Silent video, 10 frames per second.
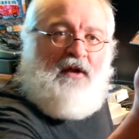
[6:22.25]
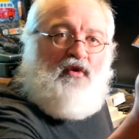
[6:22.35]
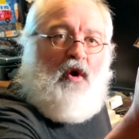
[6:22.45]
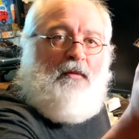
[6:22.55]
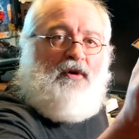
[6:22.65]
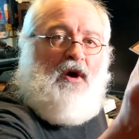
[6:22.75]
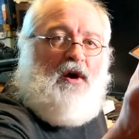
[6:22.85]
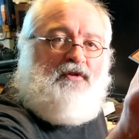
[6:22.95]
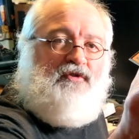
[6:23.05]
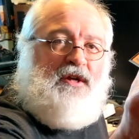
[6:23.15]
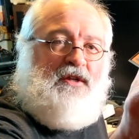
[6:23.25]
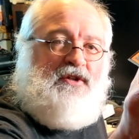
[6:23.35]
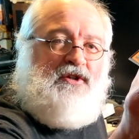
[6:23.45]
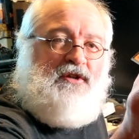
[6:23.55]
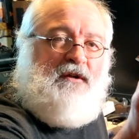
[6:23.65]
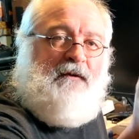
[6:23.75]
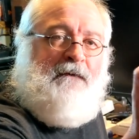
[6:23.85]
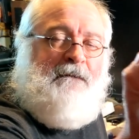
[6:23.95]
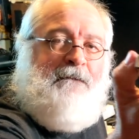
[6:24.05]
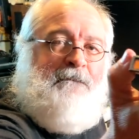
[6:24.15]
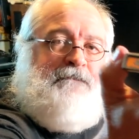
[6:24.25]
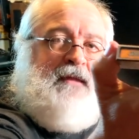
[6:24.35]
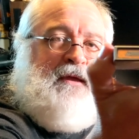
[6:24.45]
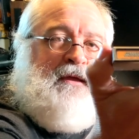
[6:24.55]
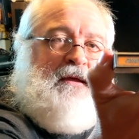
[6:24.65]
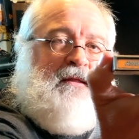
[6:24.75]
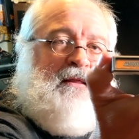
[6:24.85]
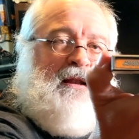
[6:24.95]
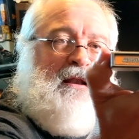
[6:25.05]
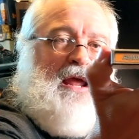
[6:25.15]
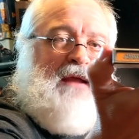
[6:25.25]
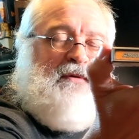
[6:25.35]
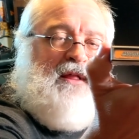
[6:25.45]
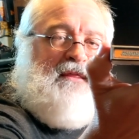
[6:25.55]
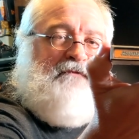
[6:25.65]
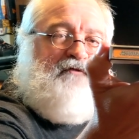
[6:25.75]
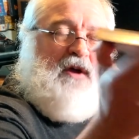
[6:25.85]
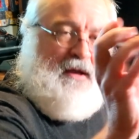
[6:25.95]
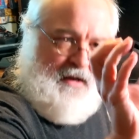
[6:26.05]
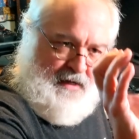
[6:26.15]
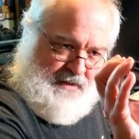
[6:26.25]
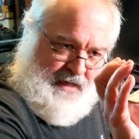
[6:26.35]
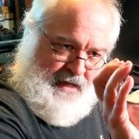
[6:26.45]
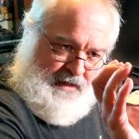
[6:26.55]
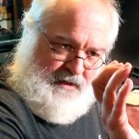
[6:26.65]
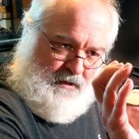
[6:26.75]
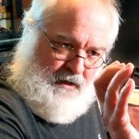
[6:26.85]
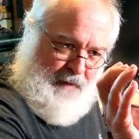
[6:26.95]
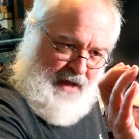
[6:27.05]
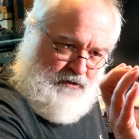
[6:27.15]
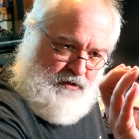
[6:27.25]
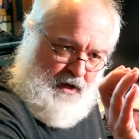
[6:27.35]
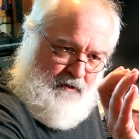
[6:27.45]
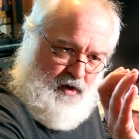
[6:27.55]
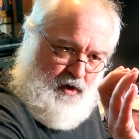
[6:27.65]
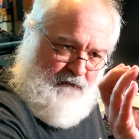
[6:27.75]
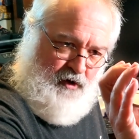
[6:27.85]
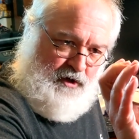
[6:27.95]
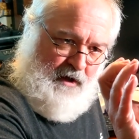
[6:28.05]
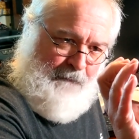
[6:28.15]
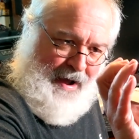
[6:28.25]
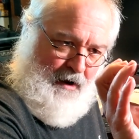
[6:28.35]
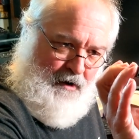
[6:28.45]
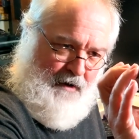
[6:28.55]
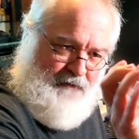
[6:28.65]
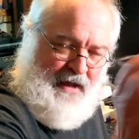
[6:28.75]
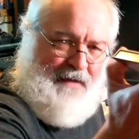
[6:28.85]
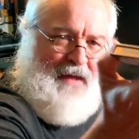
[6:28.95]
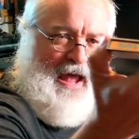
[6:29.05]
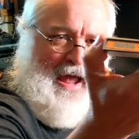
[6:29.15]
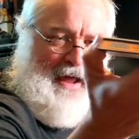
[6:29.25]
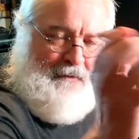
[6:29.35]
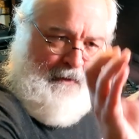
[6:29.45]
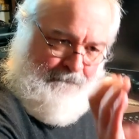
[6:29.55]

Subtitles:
Normal cartridge. Little label on the front. And it says, Masters of the Universe, the Power of He-Man.